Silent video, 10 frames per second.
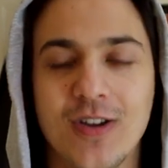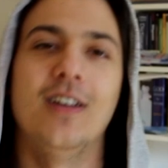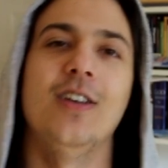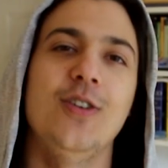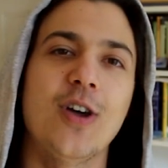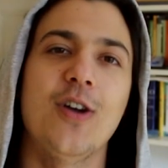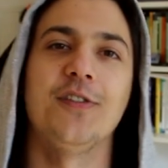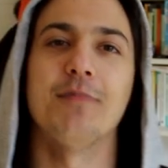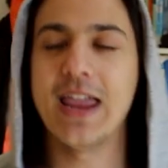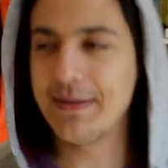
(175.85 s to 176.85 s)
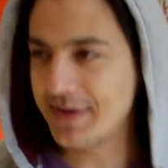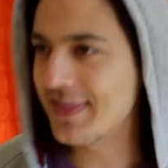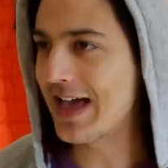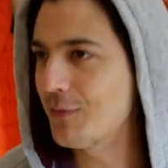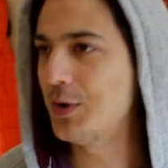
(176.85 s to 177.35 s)
And who knows, maybe
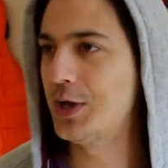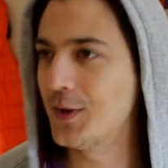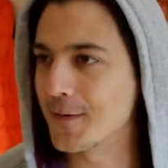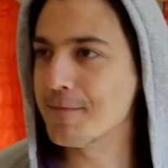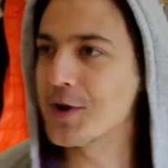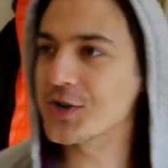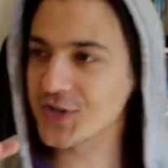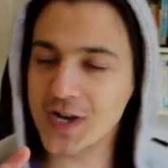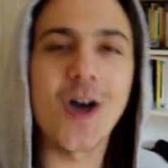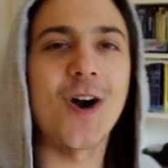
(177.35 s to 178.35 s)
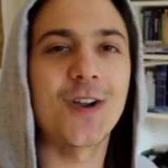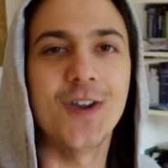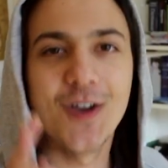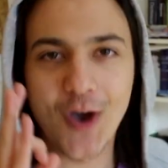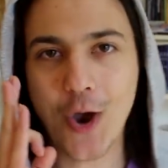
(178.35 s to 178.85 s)
that will push the luck
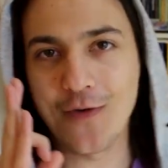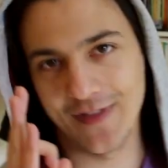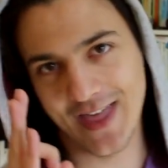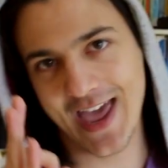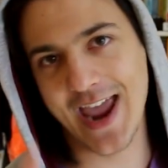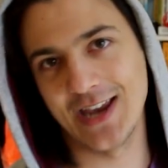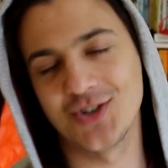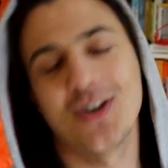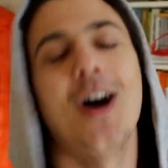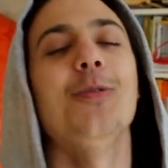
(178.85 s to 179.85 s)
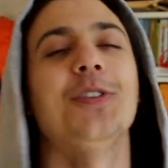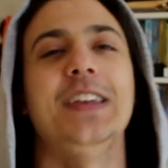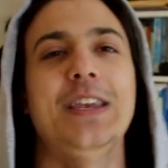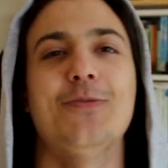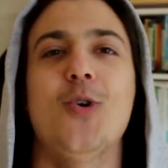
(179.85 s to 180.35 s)
over the edge. I will
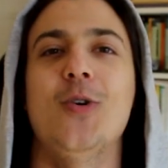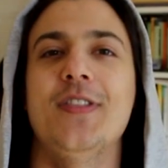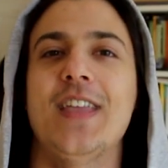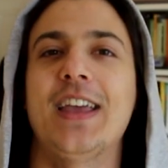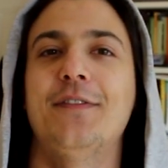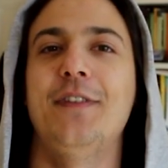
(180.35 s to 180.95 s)
see you all in the next